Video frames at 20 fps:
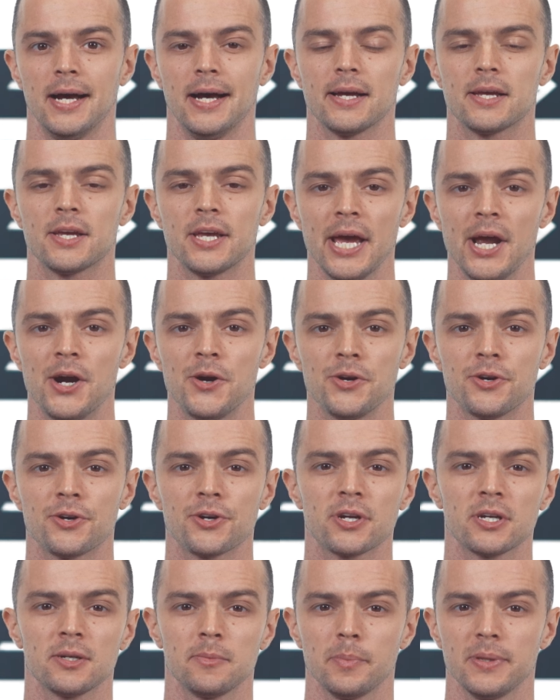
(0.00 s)
a carrier
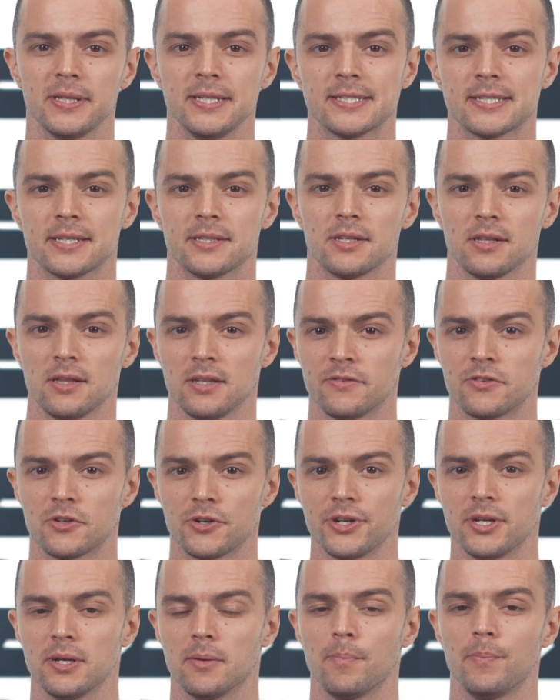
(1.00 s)
completes a
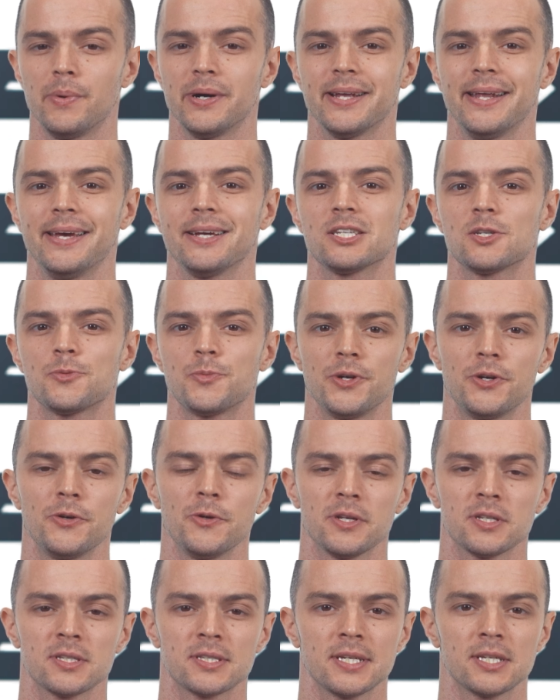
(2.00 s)
delivery but
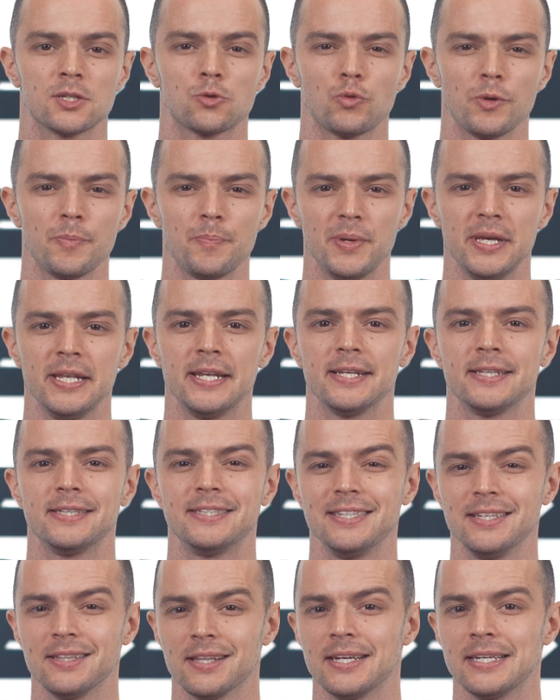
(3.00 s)
experiences repeated
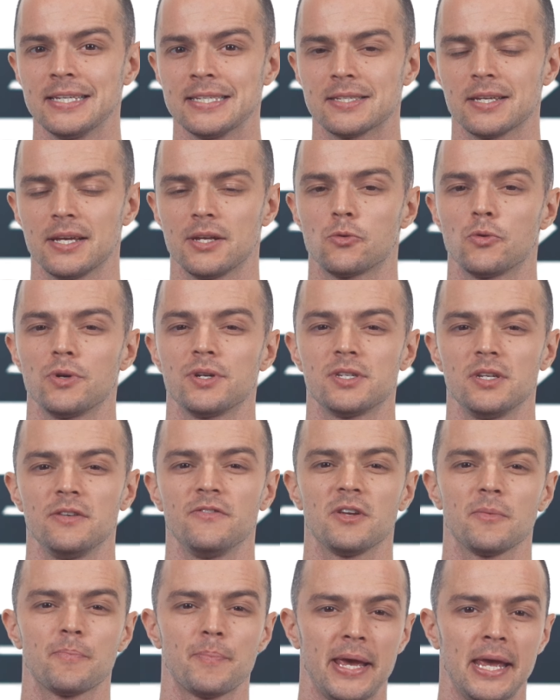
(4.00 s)
delays in
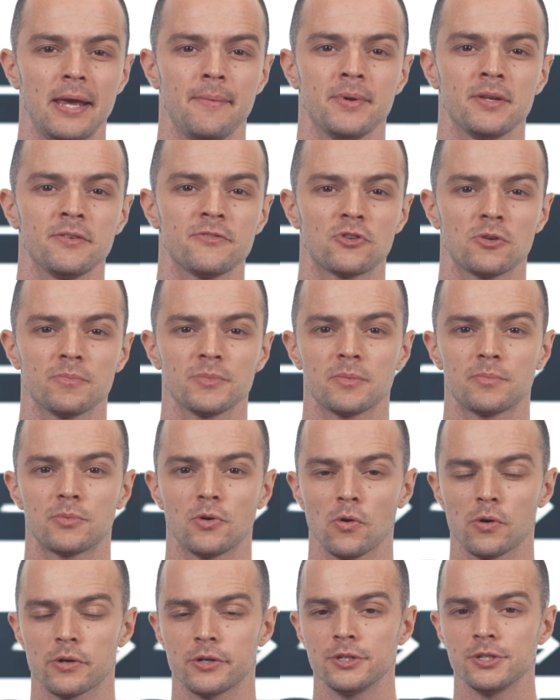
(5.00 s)
receiving payment from the
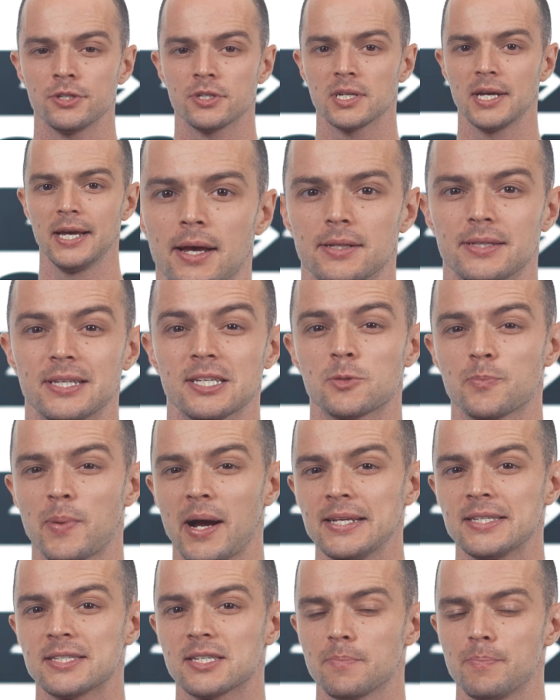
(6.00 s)
brokers,
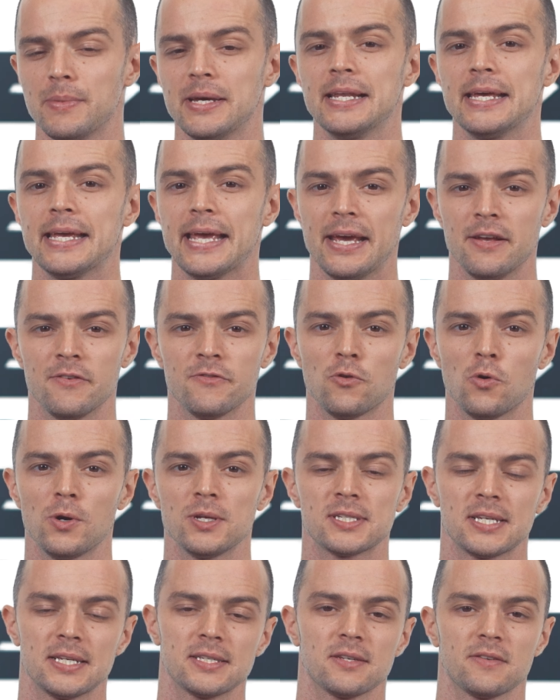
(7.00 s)
despite submitting
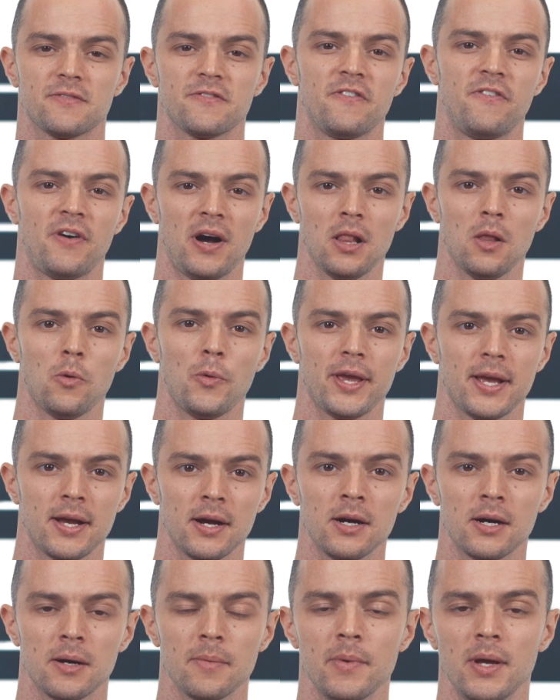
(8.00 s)
invoices and following
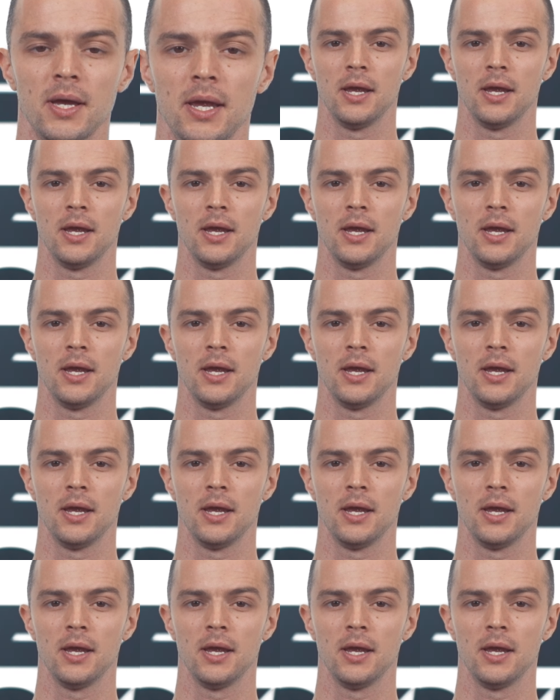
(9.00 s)
up,